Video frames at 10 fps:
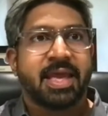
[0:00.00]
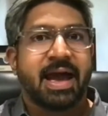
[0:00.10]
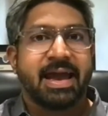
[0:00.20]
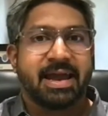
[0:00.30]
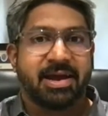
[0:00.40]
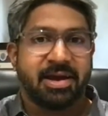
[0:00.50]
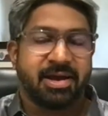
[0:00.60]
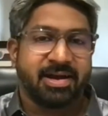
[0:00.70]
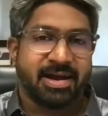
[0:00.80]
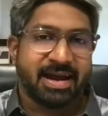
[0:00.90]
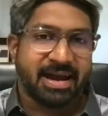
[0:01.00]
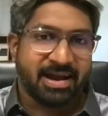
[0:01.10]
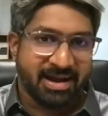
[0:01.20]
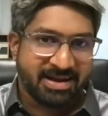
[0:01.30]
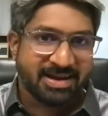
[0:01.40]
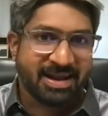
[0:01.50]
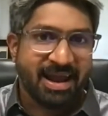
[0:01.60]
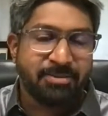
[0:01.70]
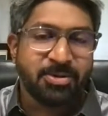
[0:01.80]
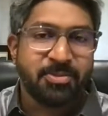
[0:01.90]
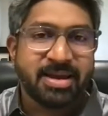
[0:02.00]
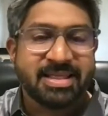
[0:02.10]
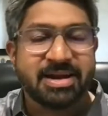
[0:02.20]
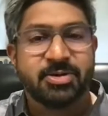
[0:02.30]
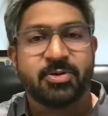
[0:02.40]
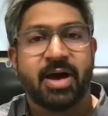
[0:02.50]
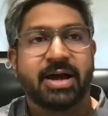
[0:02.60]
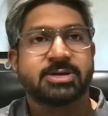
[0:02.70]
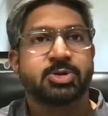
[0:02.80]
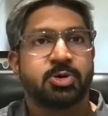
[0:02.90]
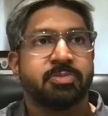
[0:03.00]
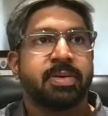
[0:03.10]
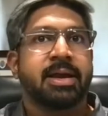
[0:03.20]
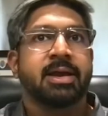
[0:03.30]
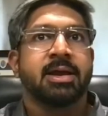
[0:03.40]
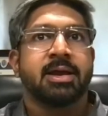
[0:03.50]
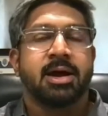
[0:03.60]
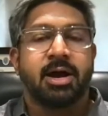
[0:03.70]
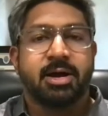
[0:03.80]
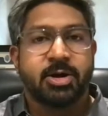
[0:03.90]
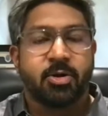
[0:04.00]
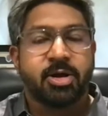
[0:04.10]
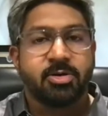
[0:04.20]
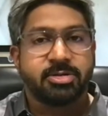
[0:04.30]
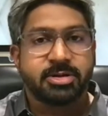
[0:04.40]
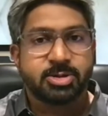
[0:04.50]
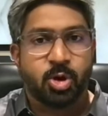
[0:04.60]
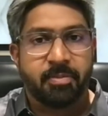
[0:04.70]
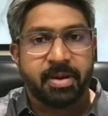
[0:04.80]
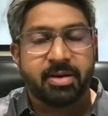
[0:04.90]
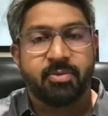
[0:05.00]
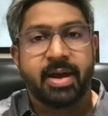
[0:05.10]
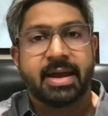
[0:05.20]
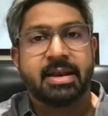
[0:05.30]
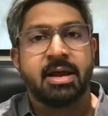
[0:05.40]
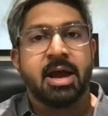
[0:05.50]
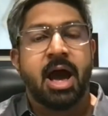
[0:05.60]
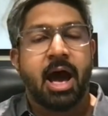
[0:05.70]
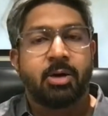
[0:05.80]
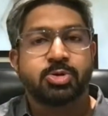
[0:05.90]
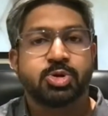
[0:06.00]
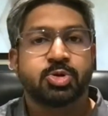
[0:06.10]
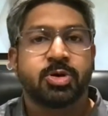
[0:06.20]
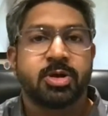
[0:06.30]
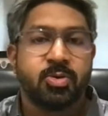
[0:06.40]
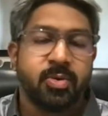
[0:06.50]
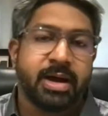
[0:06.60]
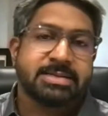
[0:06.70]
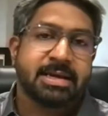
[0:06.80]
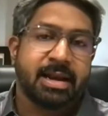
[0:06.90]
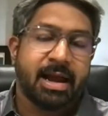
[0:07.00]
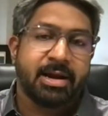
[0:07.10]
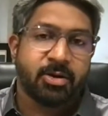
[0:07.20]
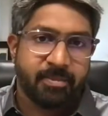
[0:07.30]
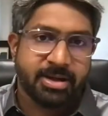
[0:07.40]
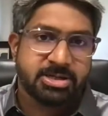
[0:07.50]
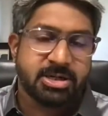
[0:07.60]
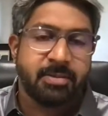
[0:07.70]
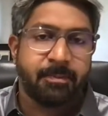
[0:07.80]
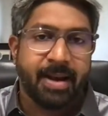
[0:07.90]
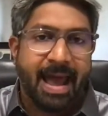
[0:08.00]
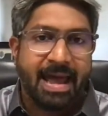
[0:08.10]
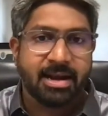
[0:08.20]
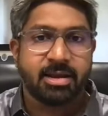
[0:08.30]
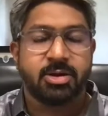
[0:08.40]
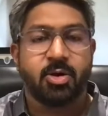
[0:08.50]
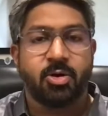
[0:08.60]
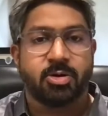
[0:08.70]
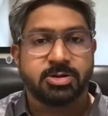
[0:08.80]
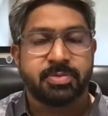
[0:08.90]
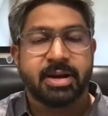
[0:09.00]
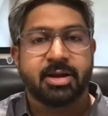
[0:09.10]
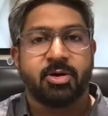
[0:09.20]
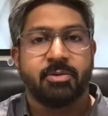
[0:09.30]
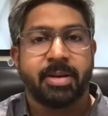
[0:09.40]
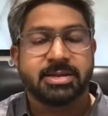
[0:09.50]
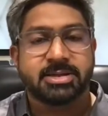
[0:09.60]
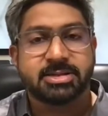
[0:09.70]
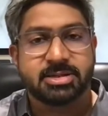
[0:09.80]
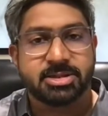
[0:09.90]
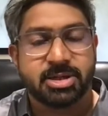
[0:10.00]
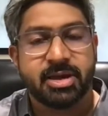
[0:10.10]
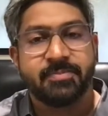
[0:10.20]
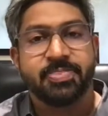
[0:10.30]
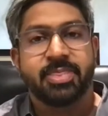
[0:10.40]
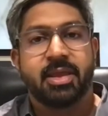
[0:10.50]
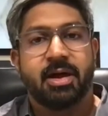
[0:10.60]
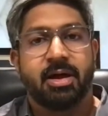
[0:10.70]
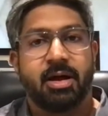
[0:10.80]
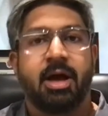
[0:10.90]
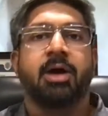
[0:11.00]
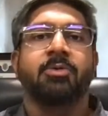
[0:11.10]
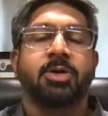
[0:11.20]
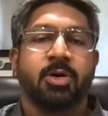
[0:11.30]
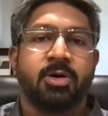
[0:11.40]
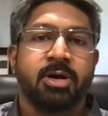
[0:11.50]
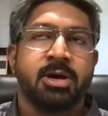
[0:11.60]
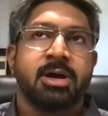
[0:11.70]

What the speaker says: it came to me that I should be talking on this topic, wherein how should you, as a client or patient, plan your cosmetic or plastic surgery around your